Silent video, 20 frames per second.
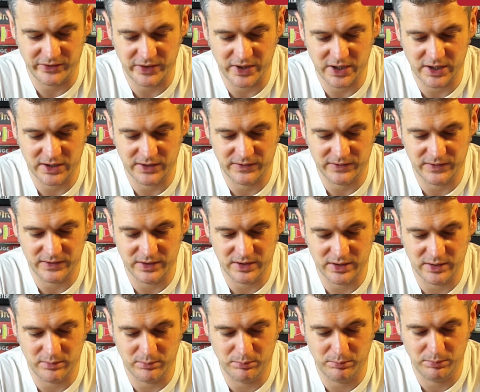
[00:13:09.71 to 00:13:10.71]
There's
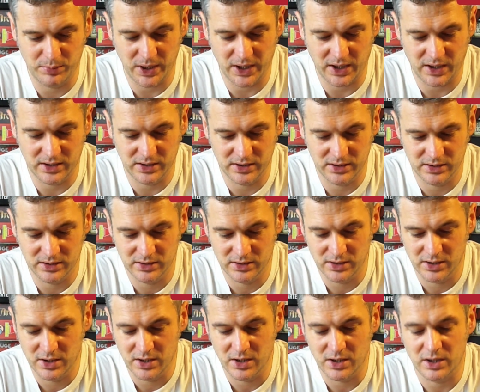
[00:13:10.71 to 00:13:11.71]
the big
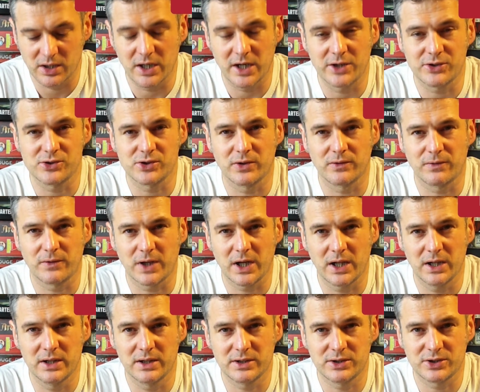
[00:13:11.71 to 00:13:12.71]
Clash of
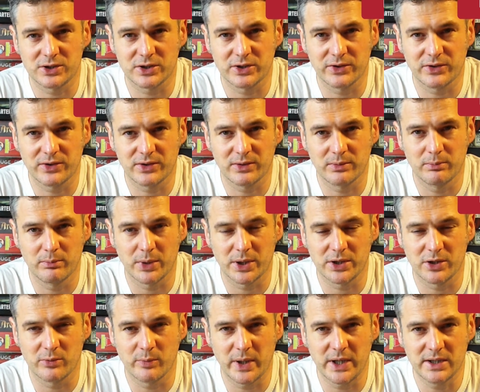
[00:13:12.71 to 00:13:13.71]
Cultures
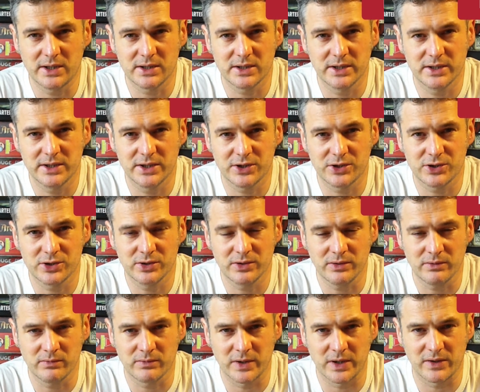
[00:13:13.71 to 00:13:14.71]
Monumental Edition.
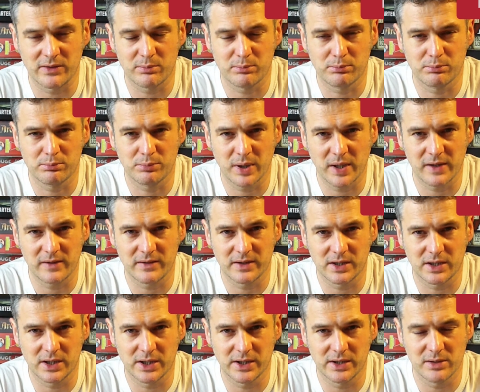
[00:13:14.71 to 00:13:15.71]
That's
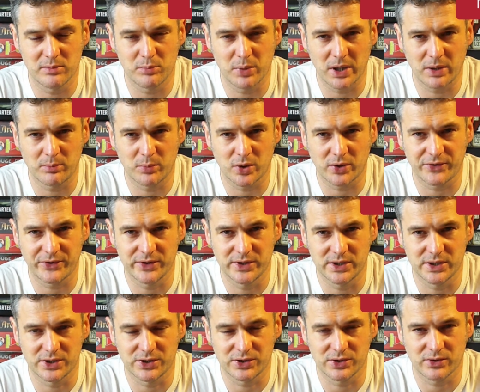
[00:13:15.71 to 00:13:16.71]
basically the big box
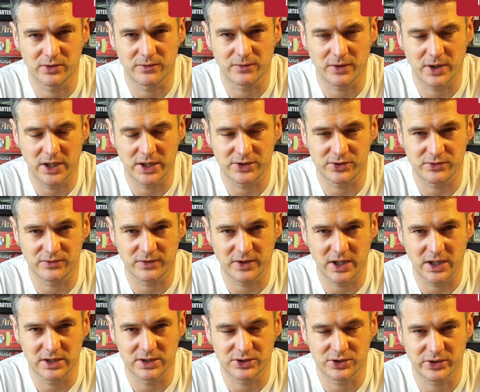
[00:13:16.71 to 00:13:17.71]
edition of Clash of
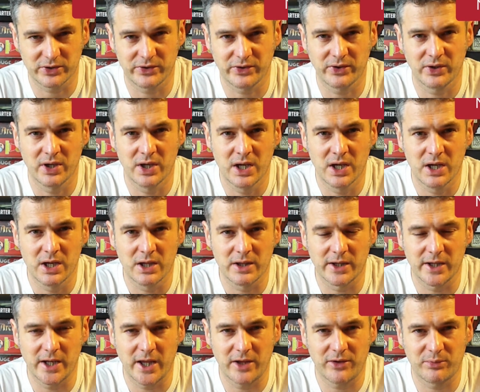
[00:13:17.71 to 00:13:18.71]
Cultures
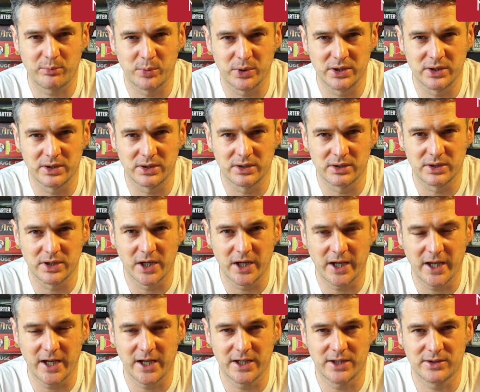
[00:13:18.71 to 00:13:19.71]
that has been
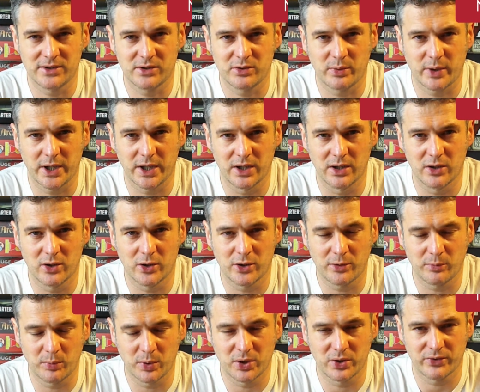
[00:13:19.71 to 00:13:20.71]
delayed quite a lot
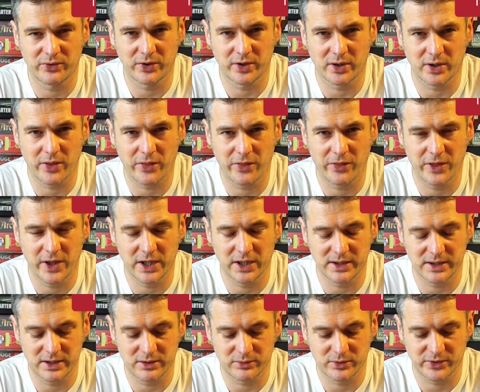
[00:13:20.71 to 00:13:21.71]
because I think
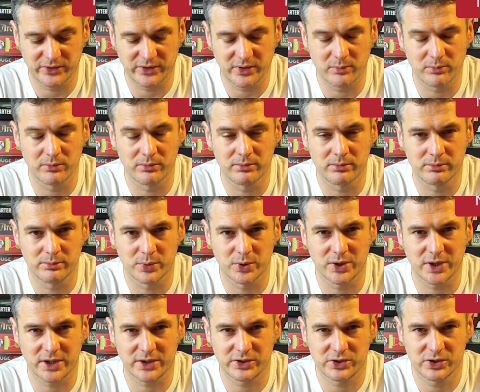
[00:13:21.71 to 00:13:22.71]
there were some
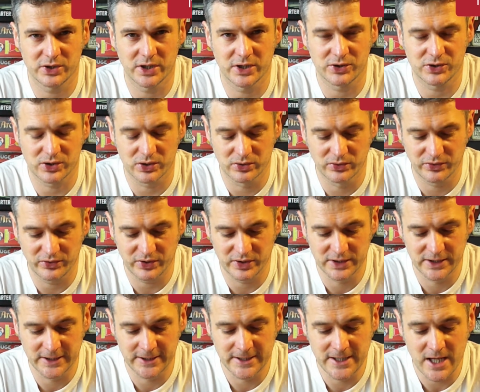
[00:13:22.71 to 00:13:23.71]
production issues,
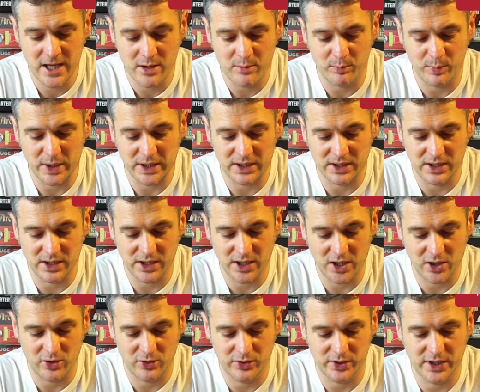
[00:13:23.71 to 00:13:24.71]
but
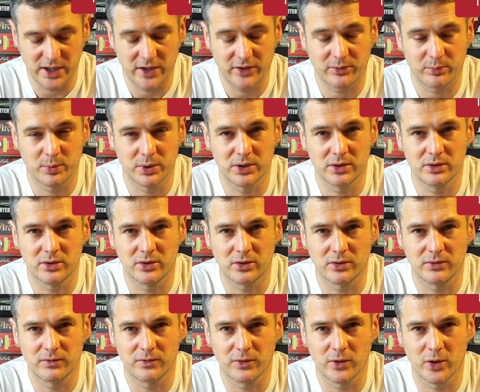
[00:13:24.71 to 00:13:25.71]
now it has been
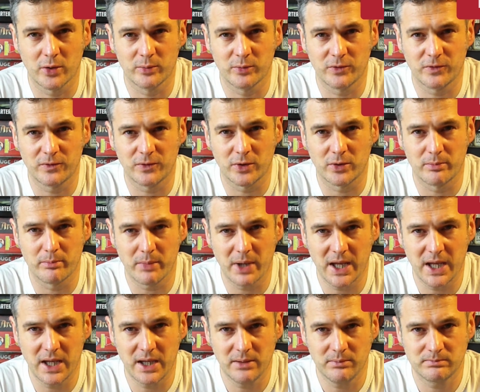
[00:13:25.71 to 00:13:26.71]
confirmed for May.